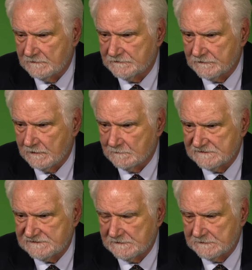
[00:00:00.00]
from.
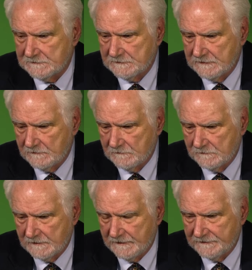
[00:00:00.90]
So
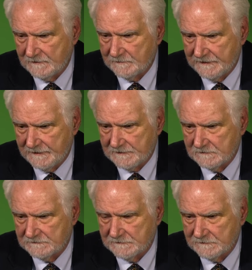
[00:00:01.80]
when I think back
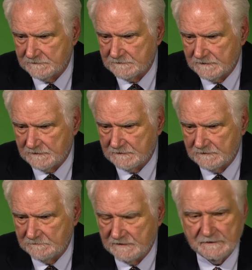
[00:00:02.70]
over
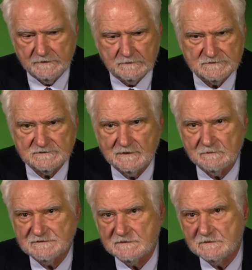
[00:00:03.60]
the many years that I
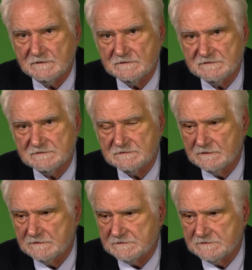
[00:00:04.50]
was in these